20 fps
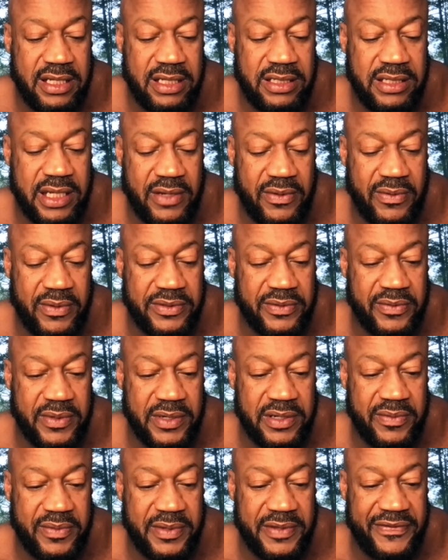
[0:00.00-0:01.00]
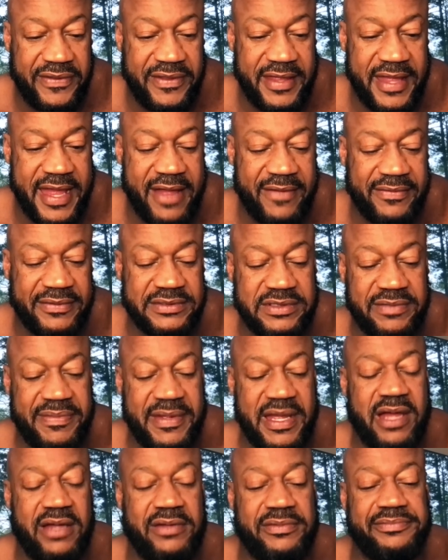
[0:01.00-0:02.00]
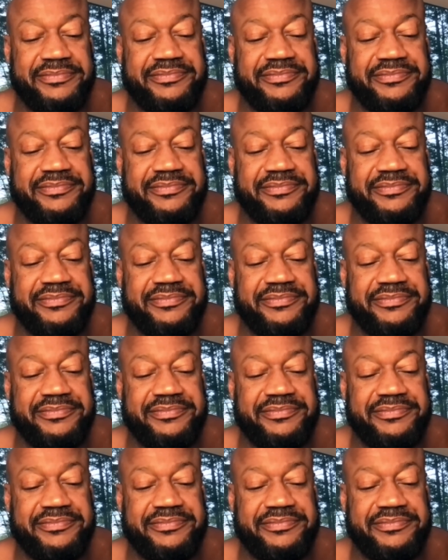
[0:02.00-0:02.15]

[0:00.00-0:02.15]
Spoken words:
You know, I want to wonder what that was about.